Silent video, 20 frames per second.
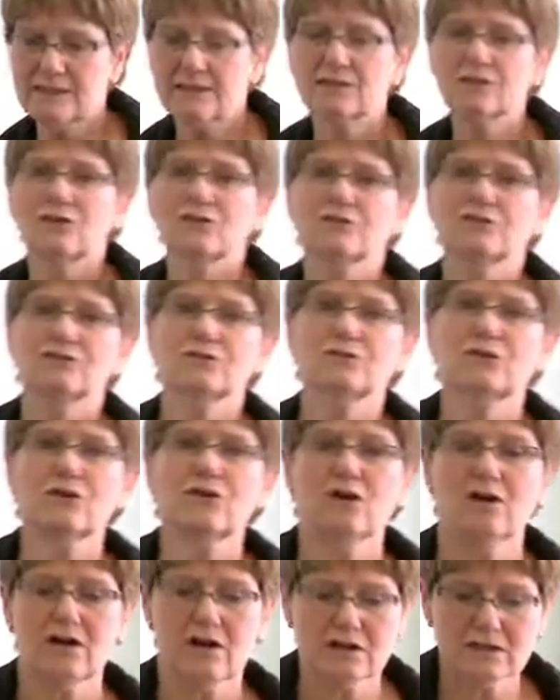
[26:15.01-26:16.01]
can also
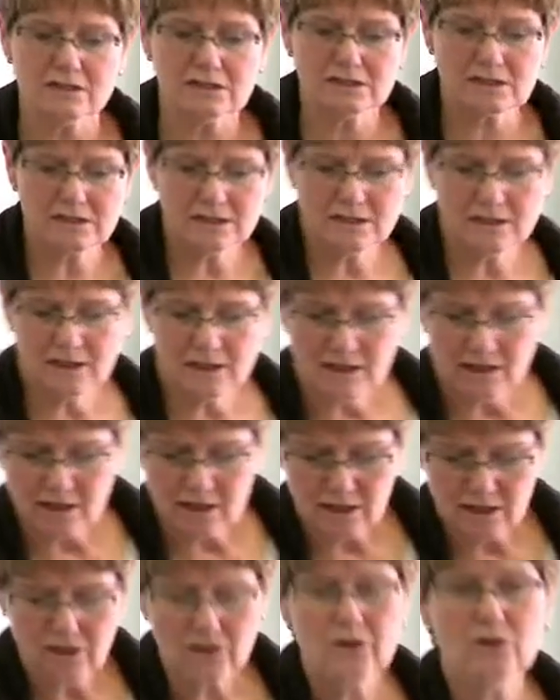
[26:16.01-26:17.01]
cause
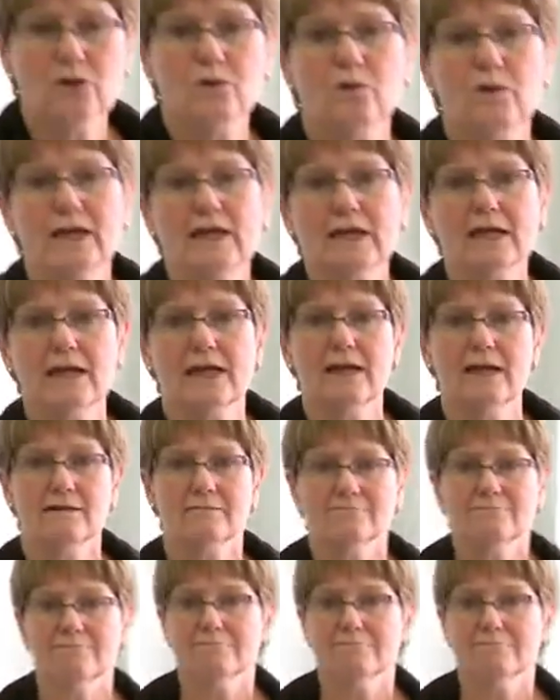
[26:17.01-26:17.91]
your weight gain,